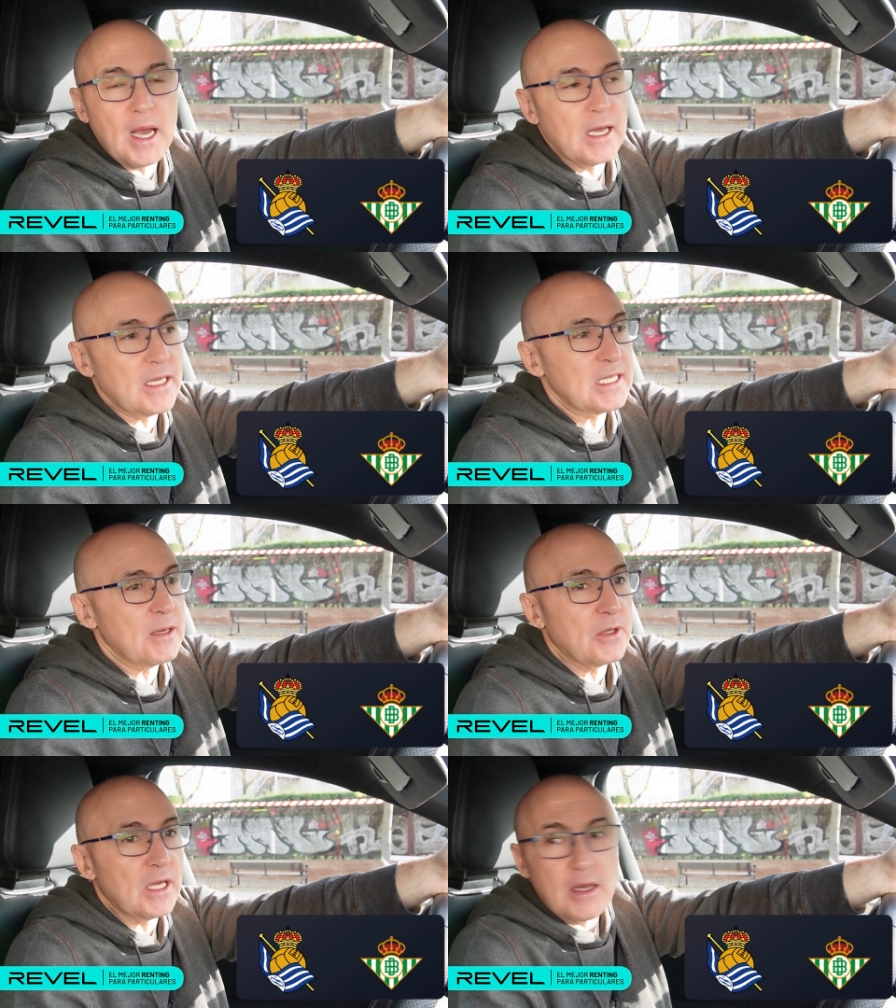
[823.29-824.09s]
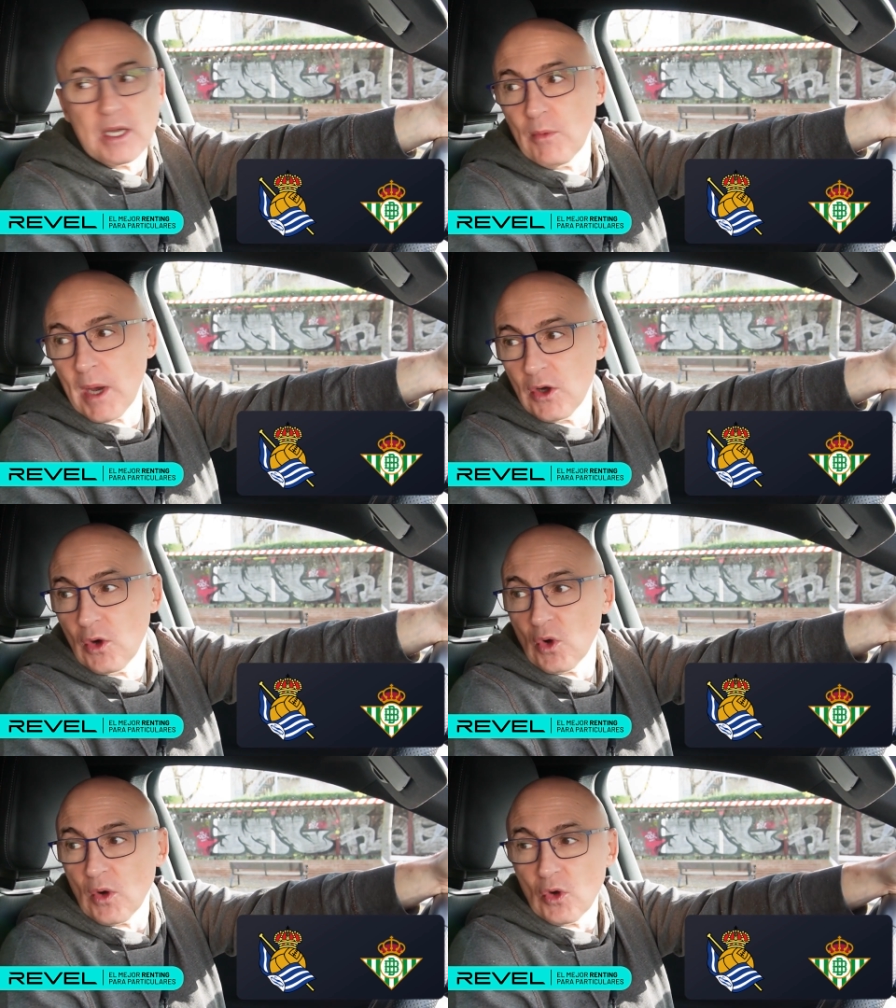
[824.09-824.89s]
and it seems that this match
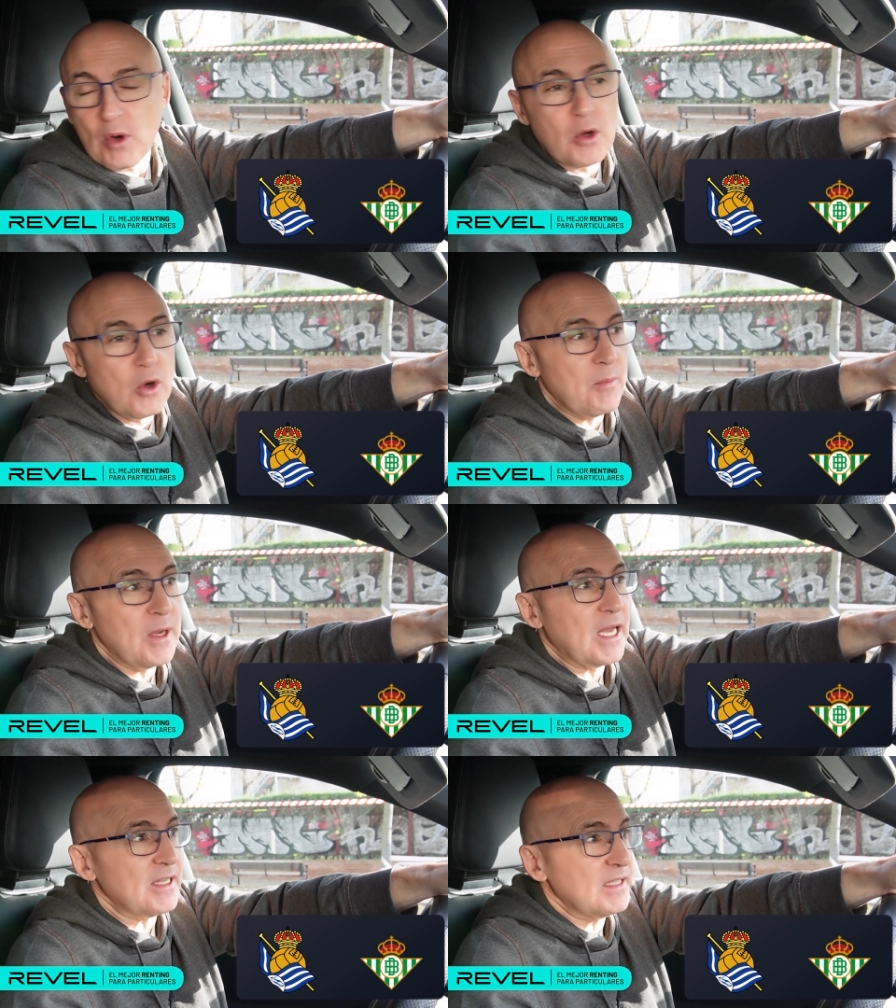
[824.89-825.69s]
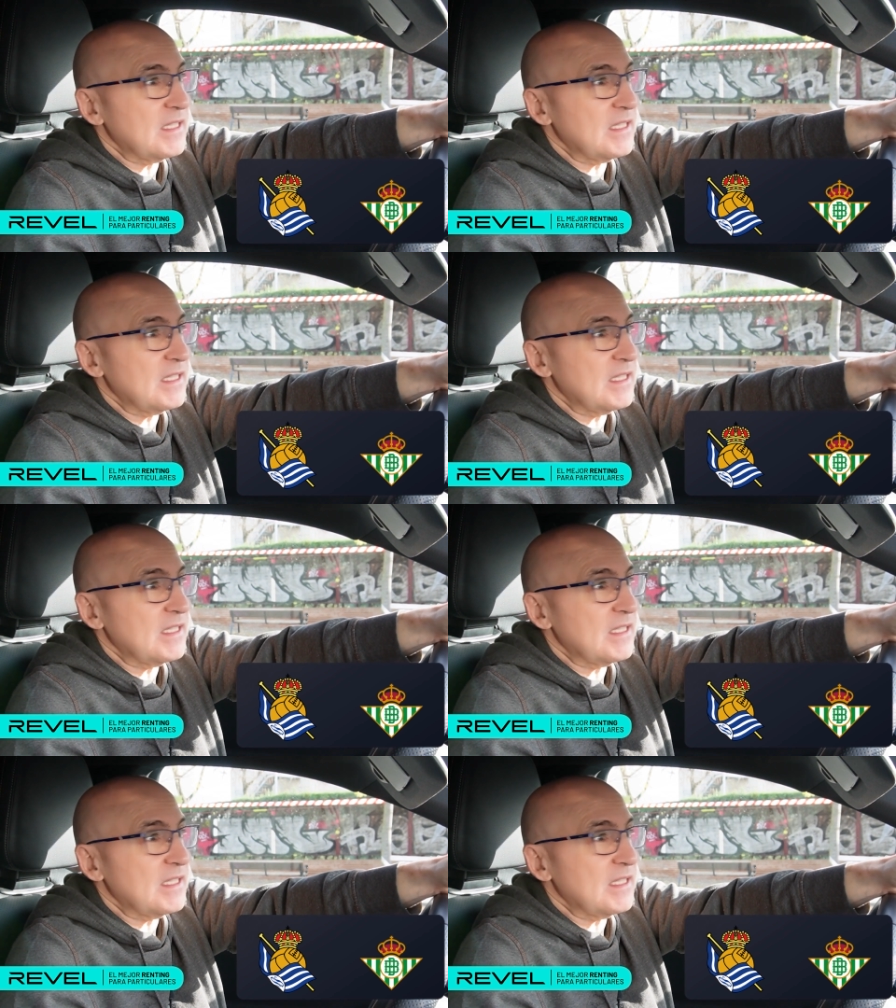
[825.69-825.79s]
could also get complicated